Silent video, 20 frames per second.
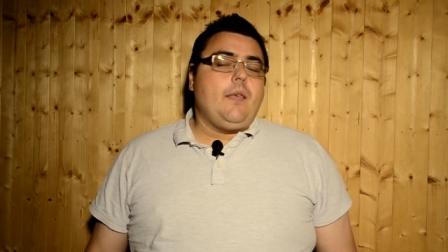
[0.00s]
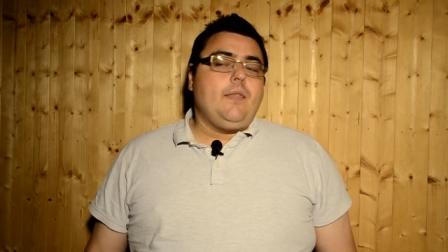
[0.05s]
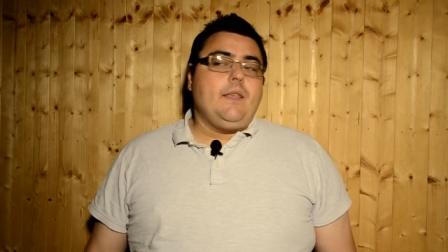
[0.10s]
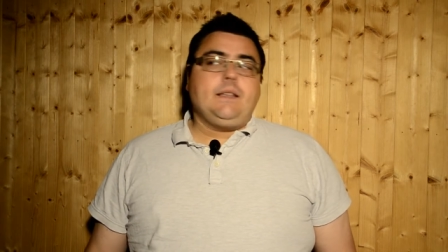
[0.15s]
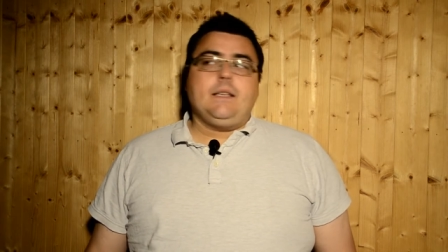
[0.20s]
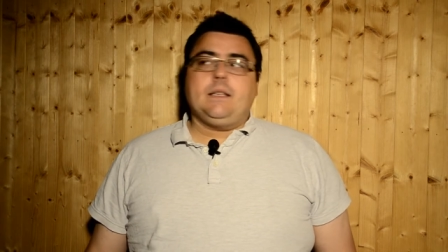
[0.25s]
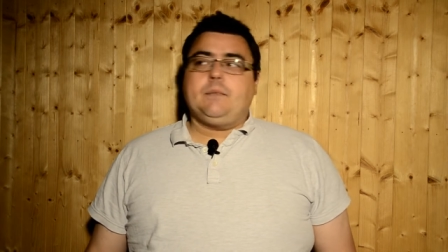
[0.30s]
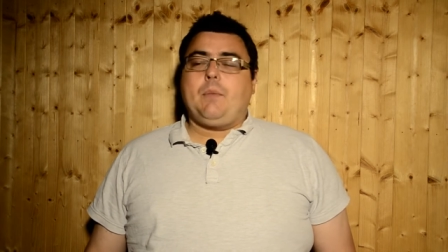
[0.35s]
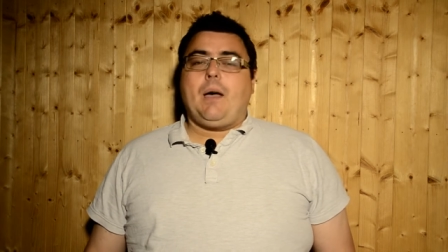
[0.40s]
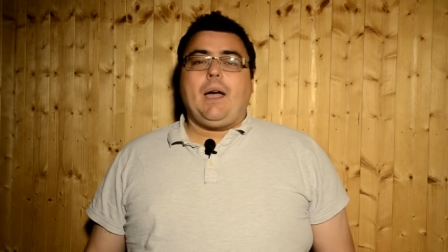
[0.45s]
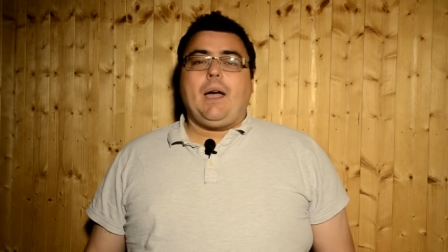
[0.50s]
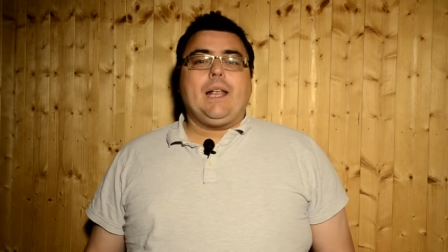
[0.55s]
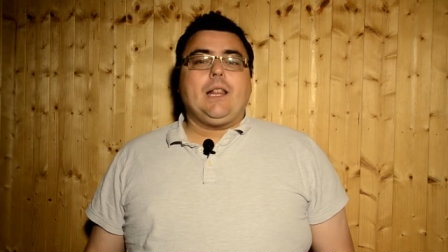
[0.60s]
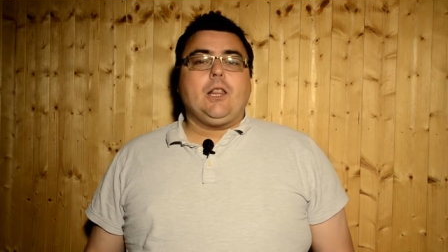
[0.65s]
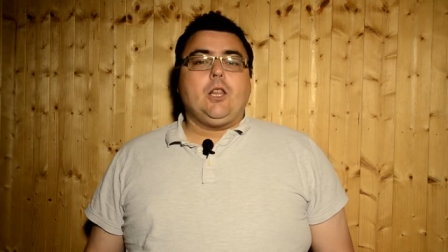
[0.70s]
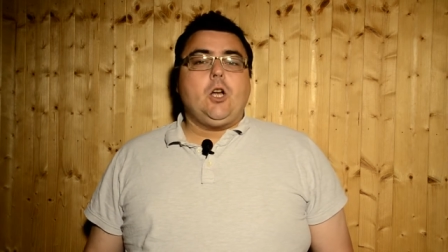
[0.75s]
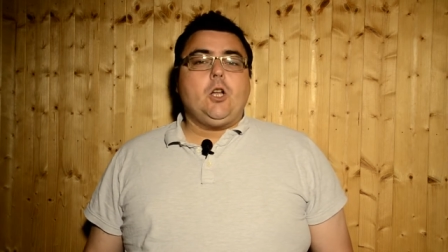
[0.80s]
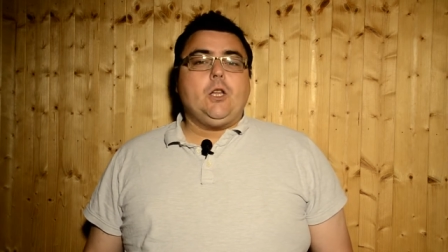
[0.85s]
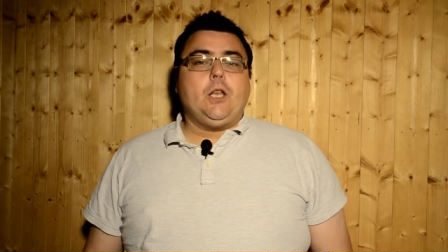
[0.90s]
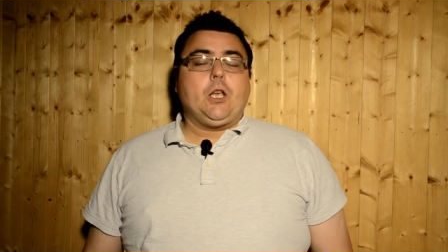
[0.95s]
This is my
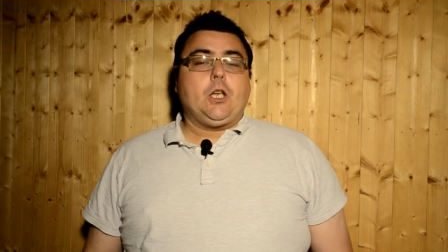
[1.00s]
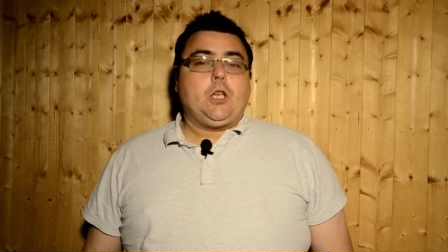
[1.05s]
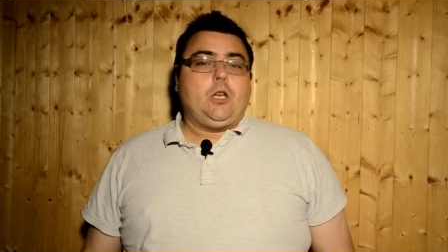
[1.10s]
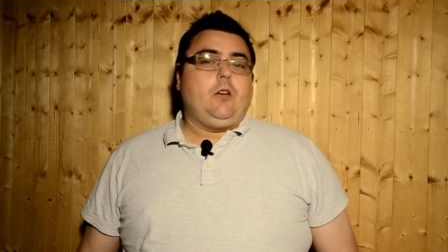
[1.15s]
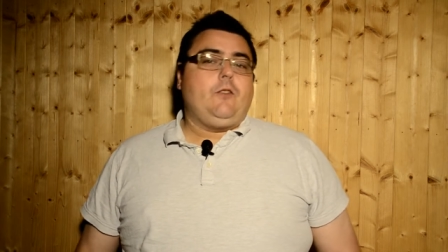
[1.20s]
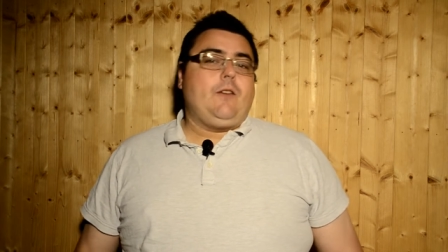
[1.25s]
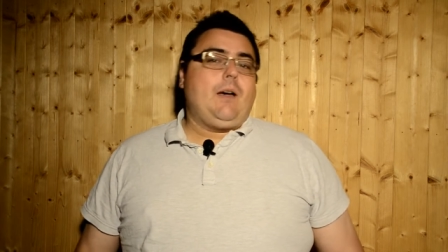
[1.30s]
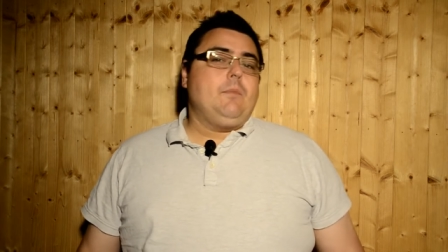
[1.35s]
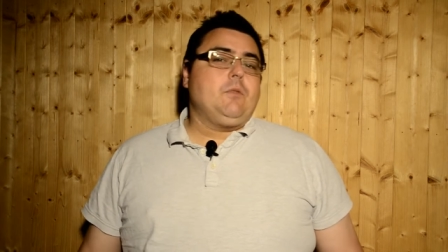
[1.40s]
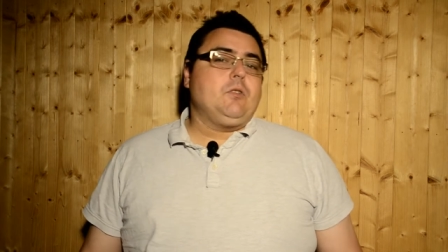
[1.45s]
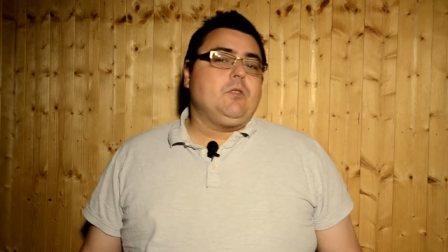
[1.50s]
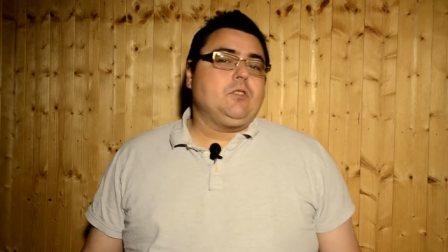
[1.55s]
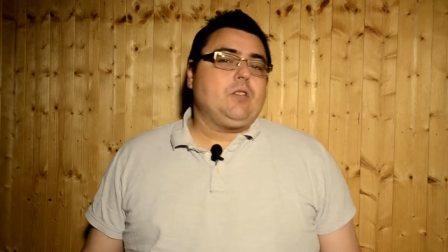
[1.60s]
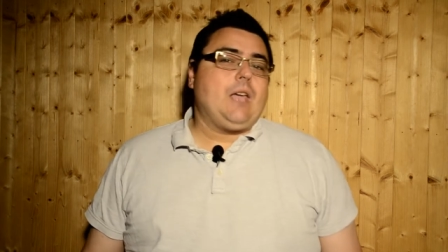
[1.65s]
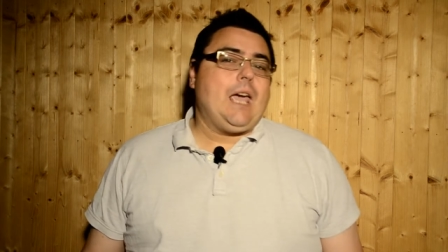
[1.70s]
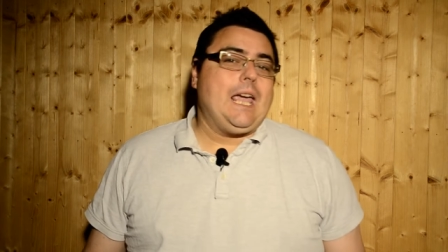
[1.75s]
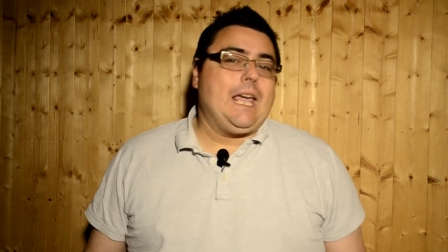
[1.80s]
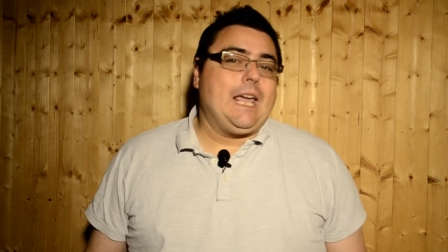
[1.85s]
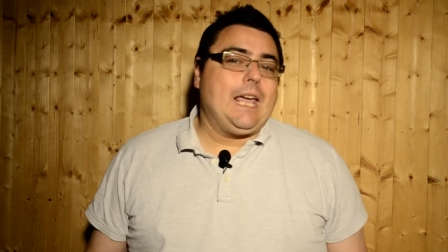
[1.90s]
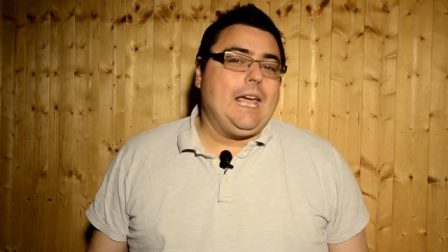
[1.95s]
learning curve. I'm just
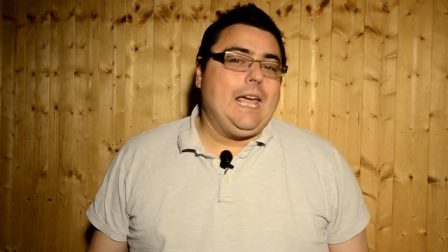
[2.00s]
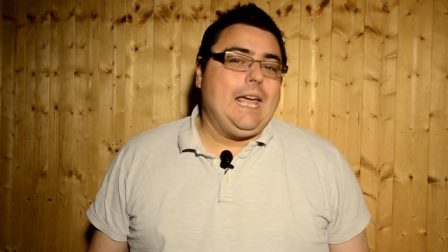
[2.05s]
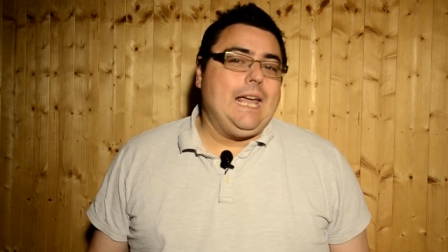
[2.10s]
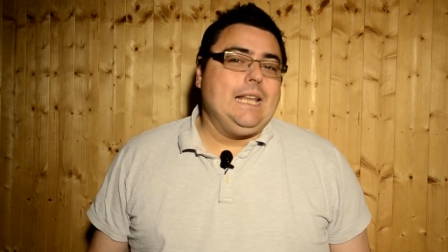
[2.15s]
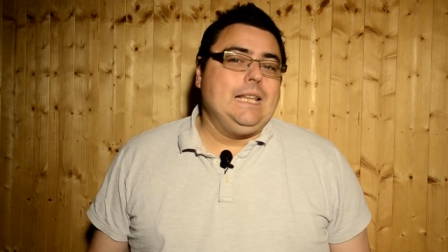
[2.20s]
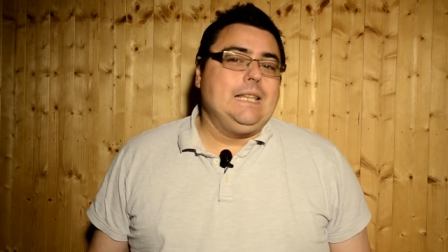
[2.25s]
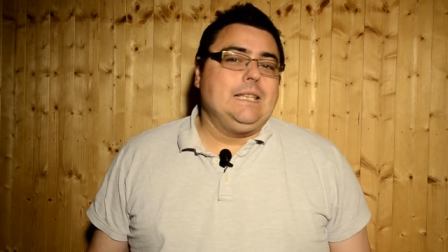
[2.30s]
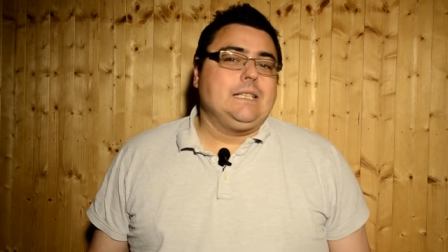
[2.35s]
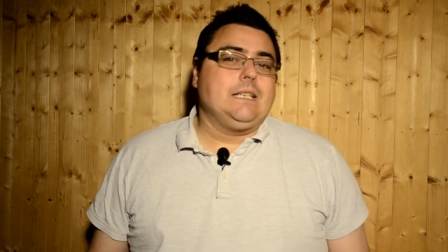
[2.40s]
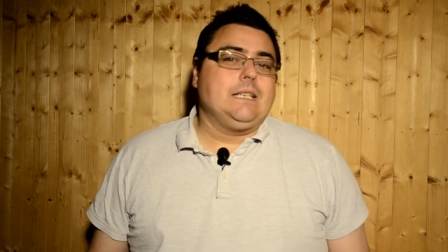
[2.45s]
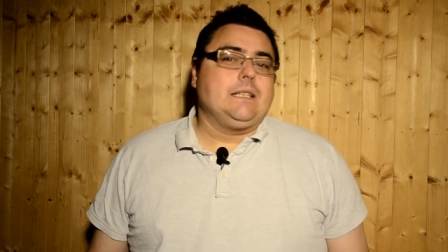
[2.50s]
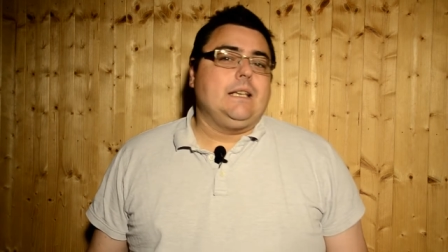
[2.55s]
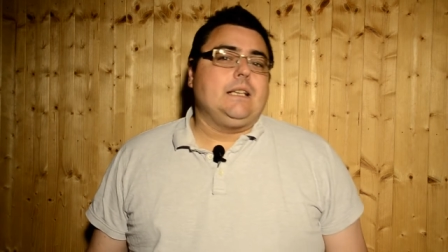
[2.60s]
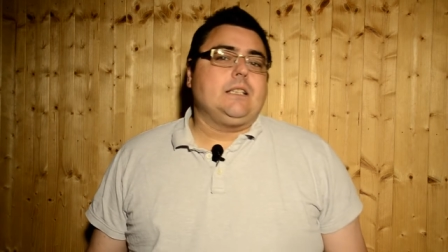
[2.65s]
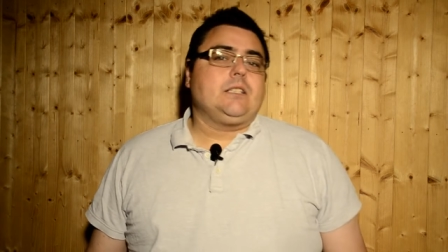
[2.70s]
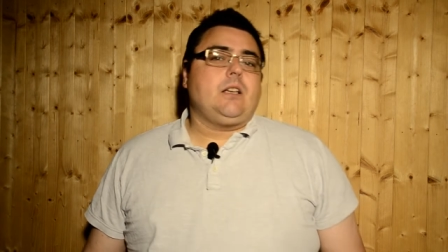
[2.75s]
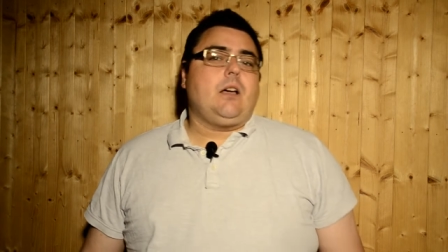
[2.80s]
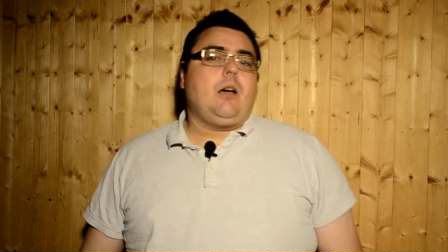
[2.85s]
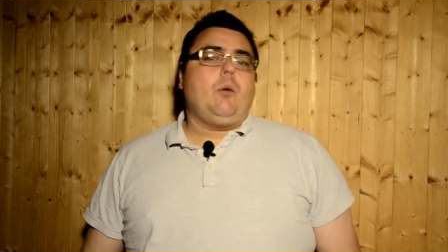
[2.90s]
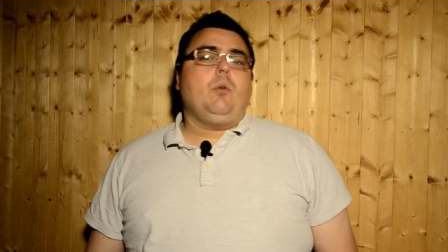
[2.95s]
getting into this,
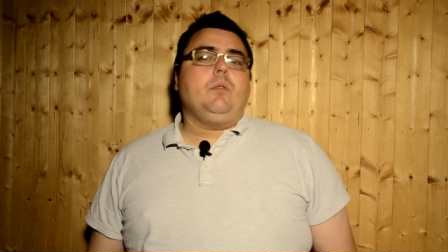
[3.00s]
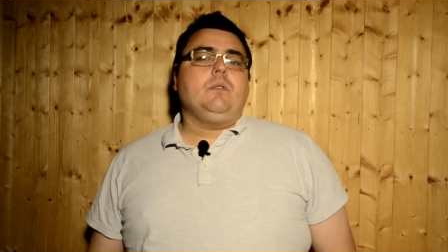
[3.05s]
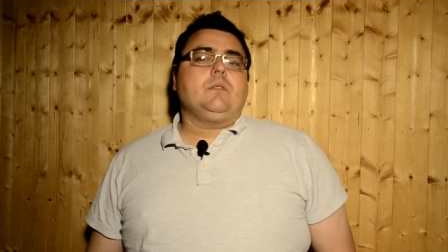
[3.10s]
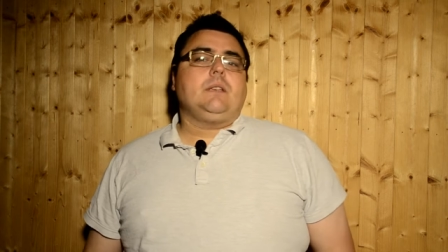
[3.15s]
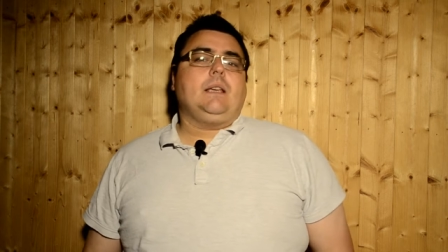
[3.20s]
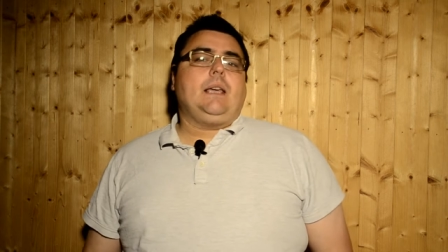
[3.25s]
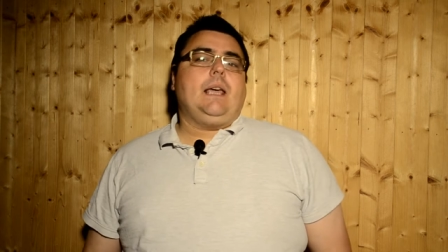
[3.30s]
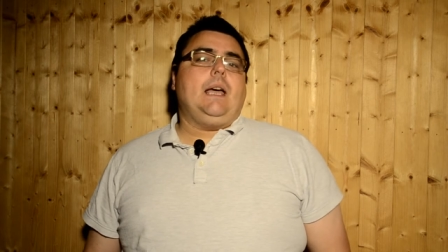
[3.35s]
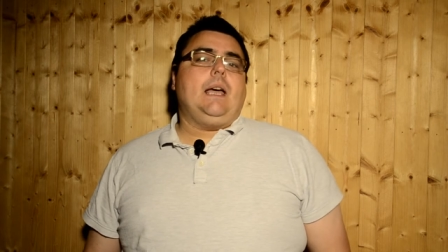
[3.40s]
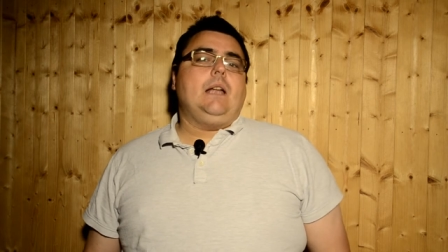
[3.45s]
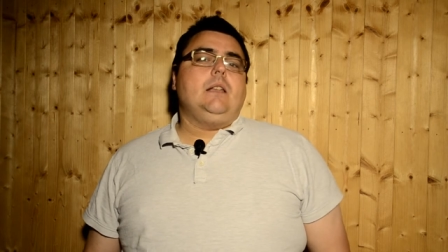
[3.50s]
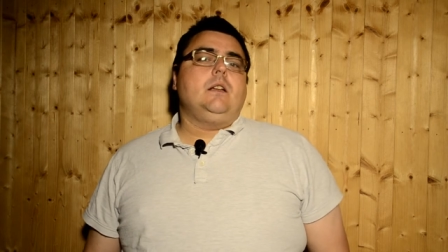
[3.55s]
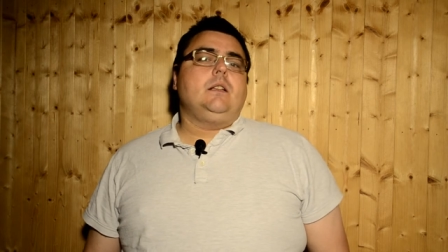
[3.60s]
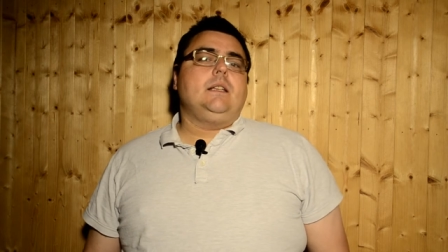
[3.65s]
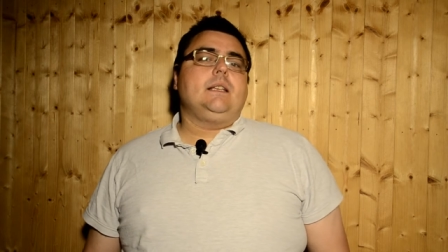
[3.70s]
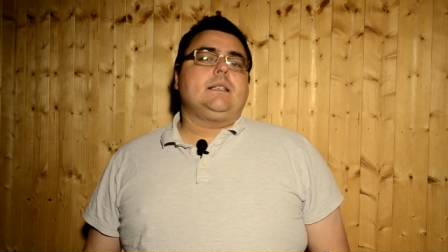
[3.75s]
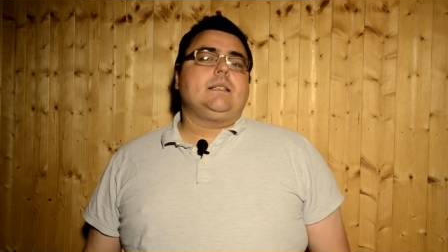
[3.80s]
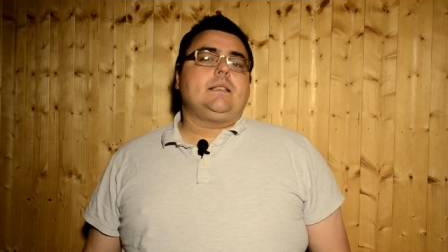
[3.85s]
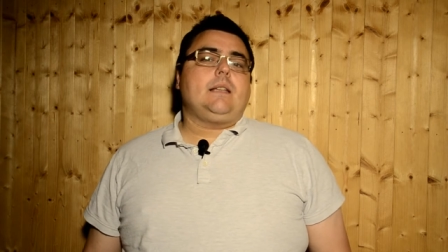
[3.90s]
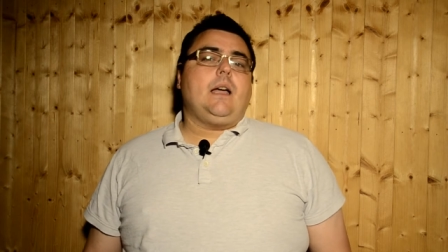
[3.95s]
so I want to get an
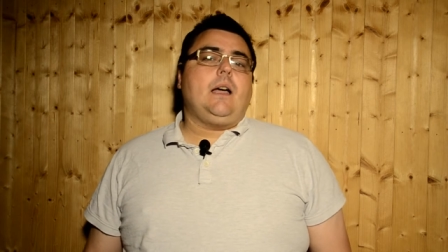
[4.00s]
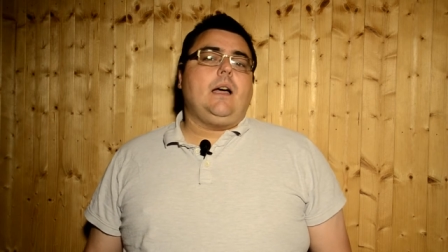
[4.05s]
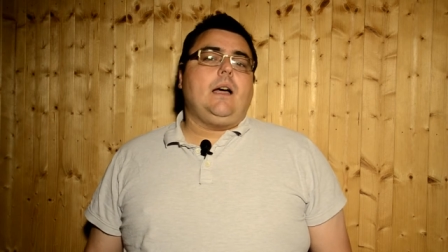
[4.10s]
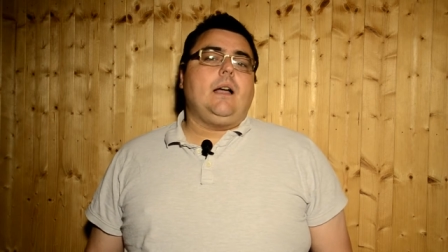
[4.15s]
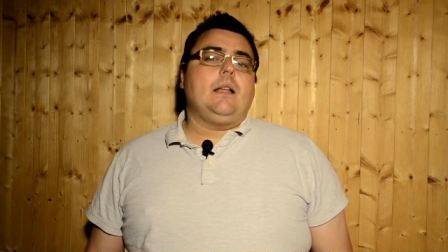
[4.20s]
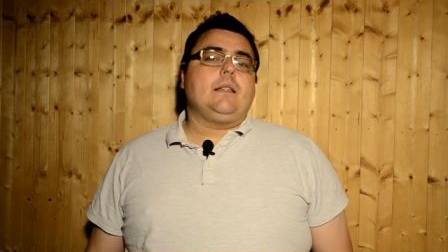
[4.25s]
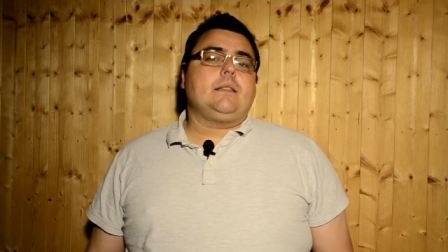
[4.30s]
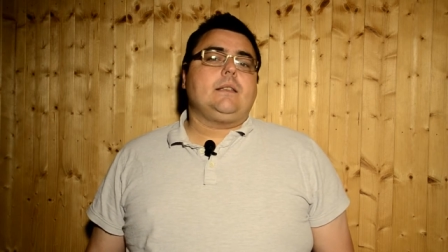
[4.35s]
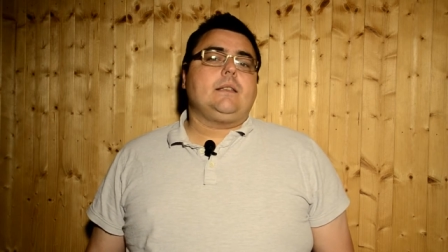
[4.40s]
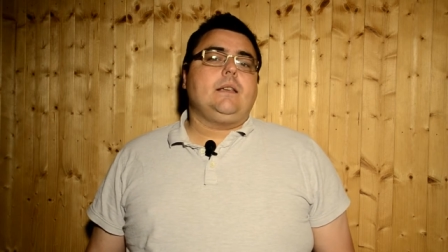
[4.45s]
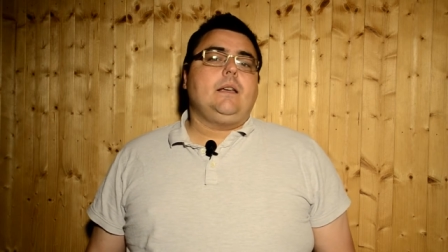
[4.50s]
early start,